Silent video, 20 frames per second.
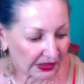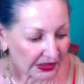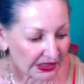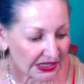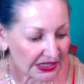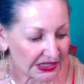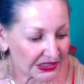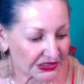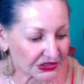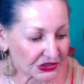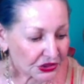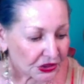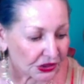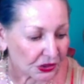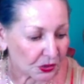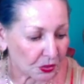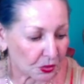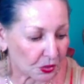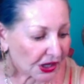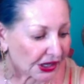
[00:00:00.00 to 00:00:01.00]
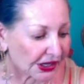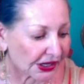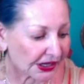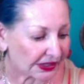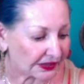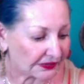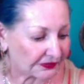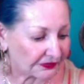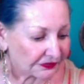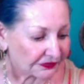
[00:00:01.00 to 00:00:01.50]
He is going to work
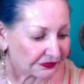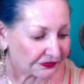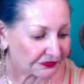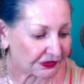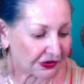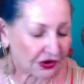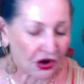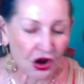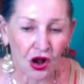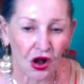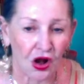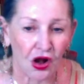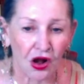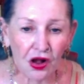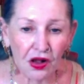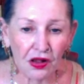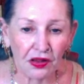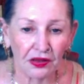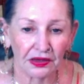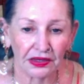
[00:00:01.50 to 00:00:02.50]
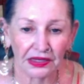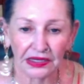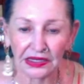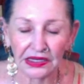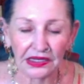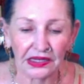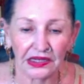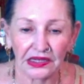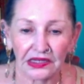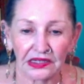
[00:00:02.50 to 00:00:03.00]
it for all
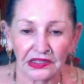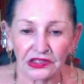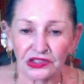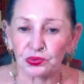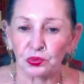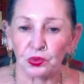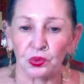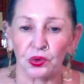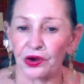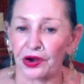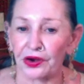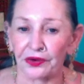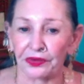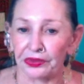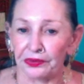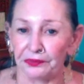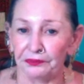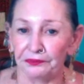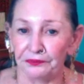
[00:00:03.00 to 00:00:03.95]
he is worth.